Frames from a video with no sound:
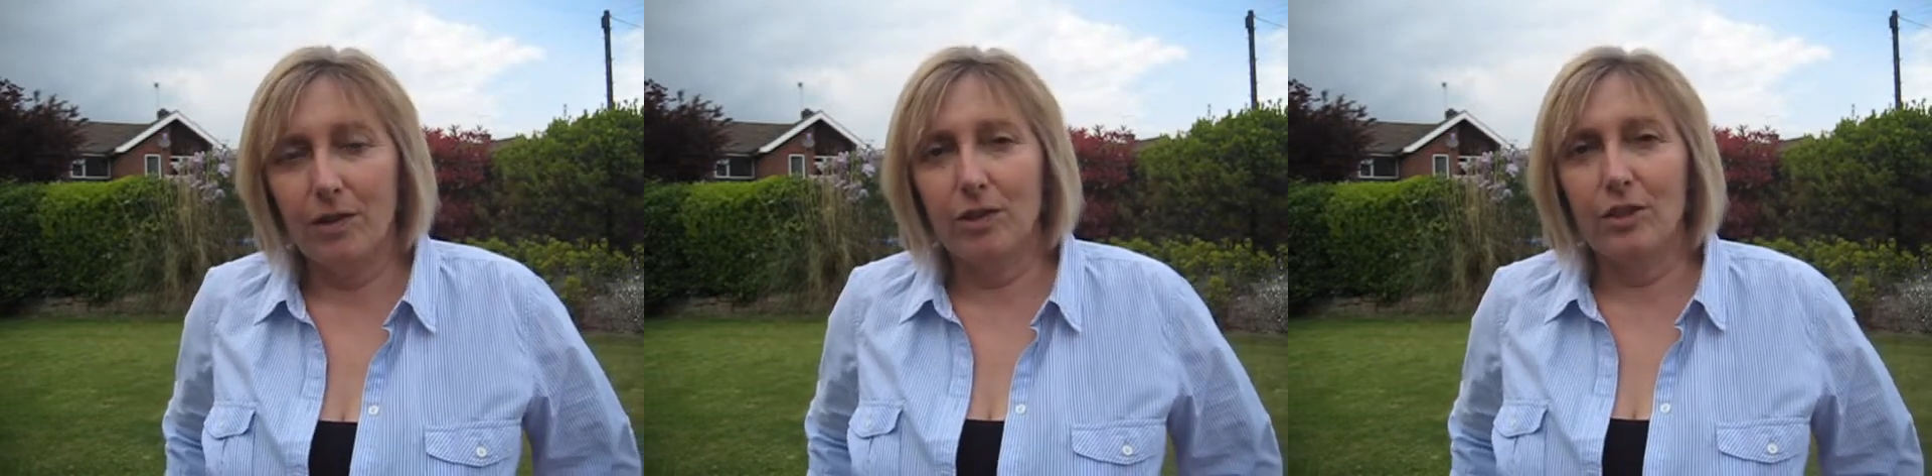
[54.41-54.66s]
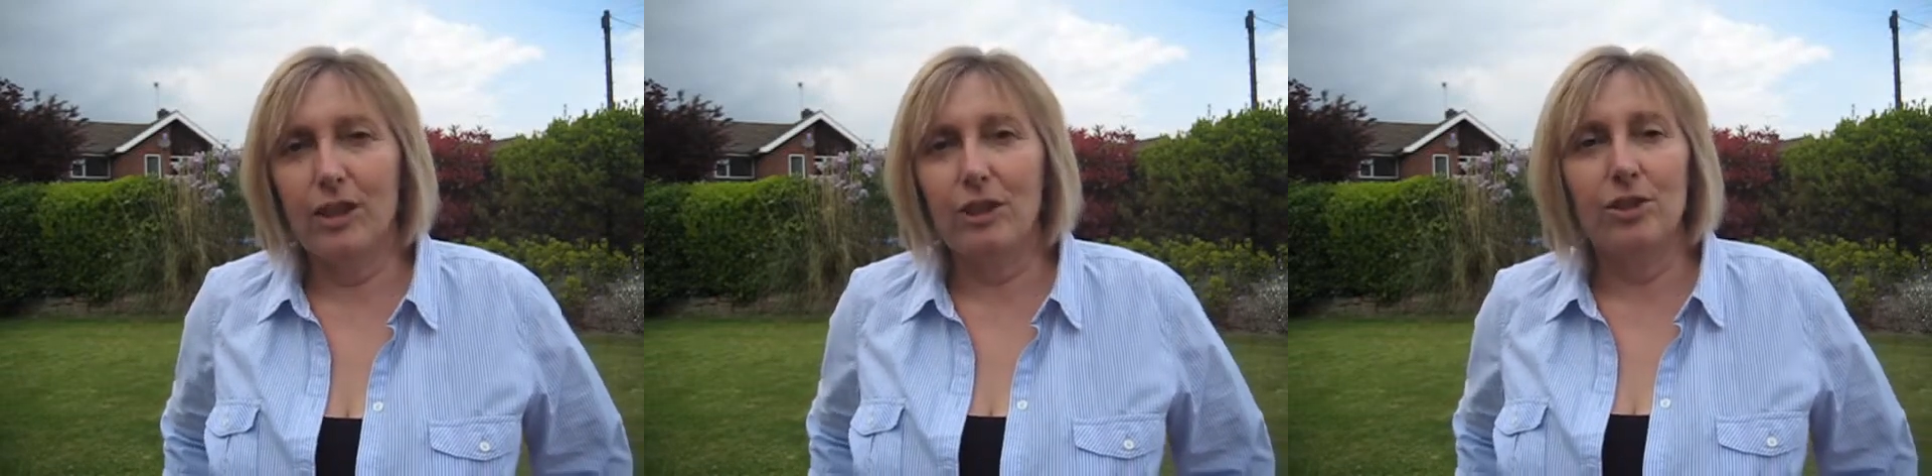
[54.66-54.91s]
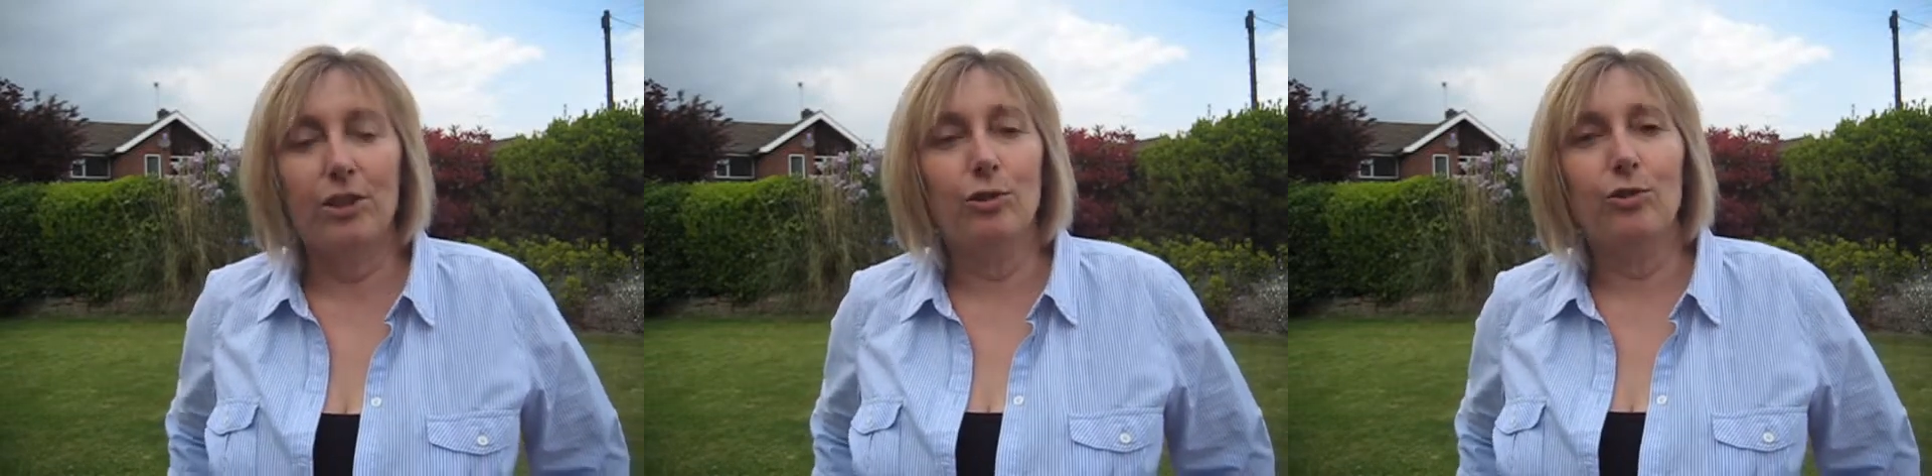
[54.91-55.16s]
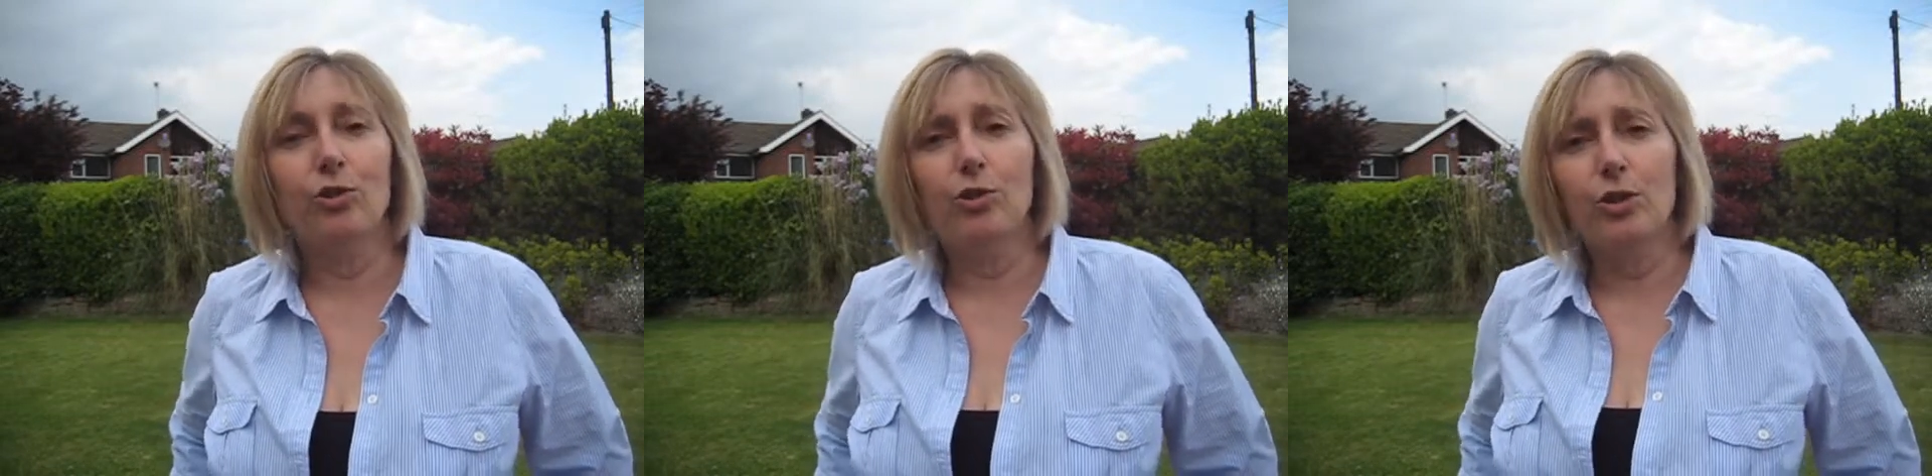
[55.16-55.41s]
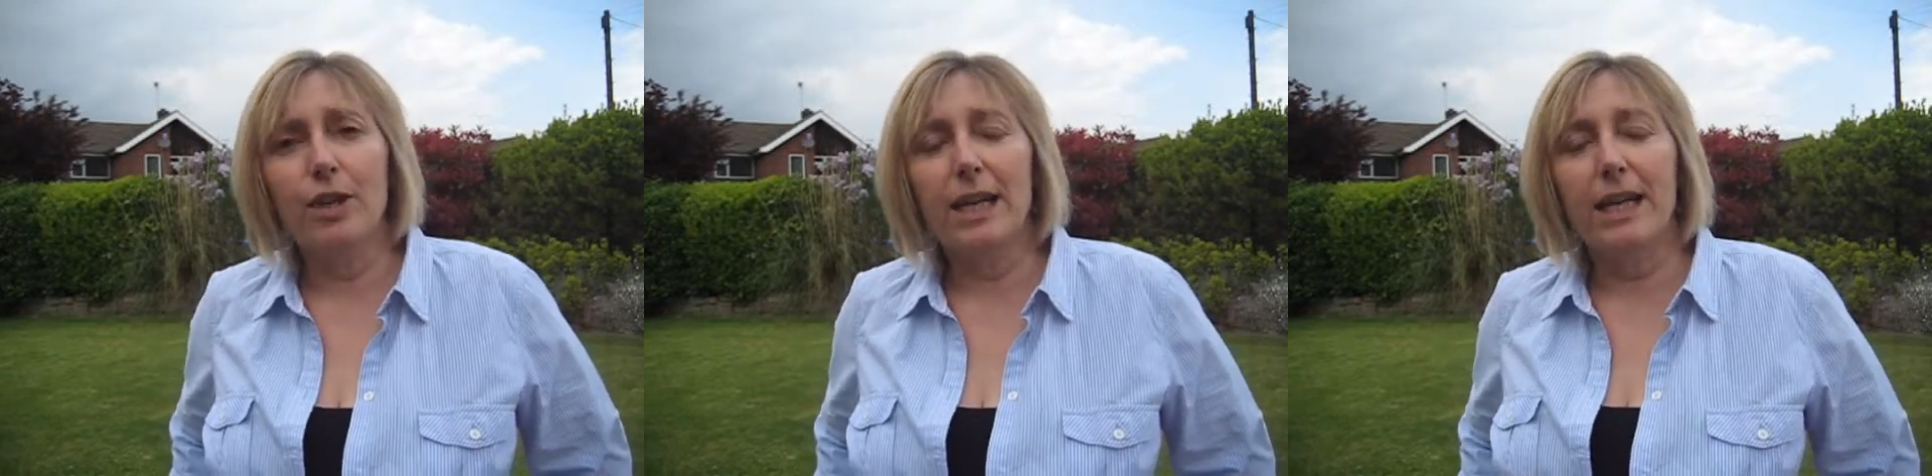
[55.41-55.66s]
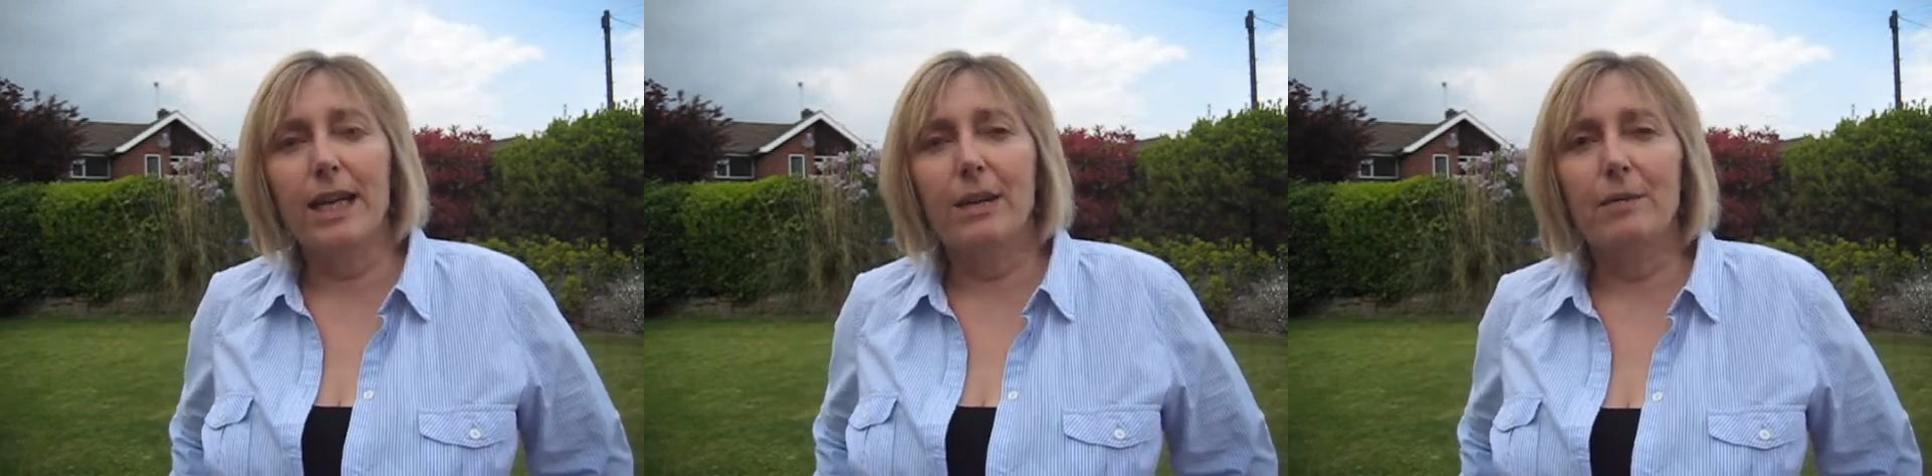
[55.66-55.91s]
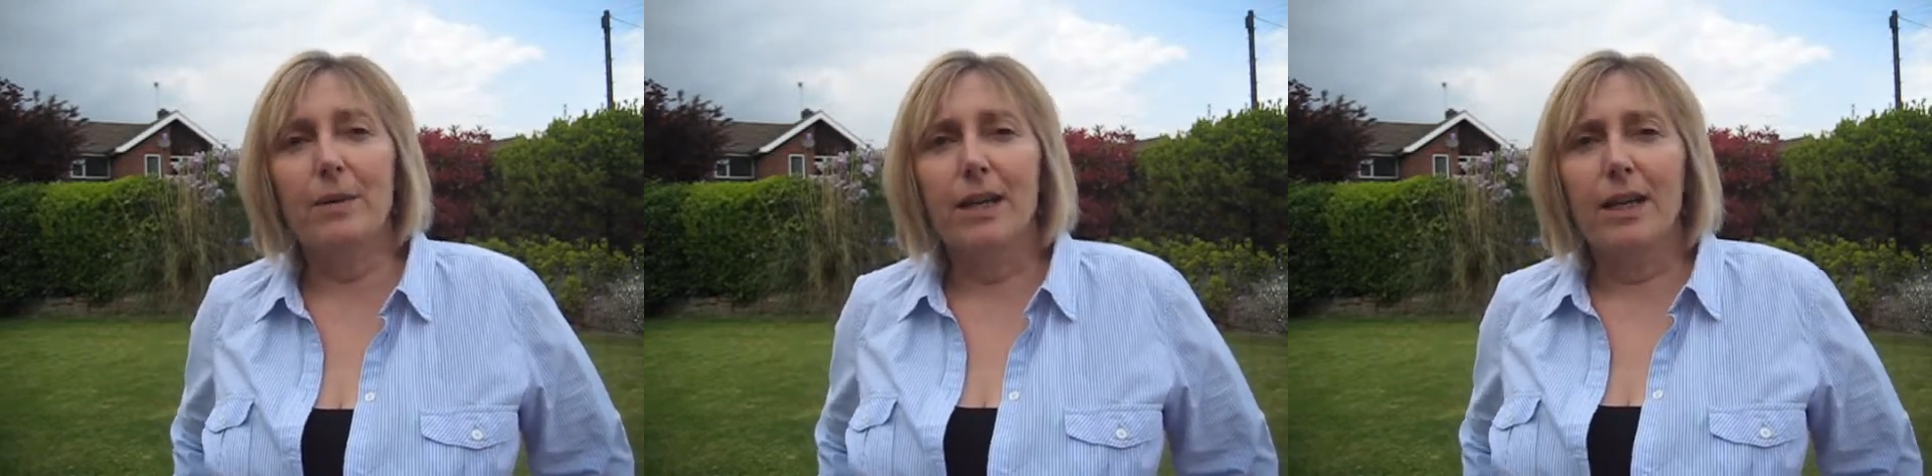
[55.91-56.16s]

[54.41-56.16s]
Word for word: You need to use your name.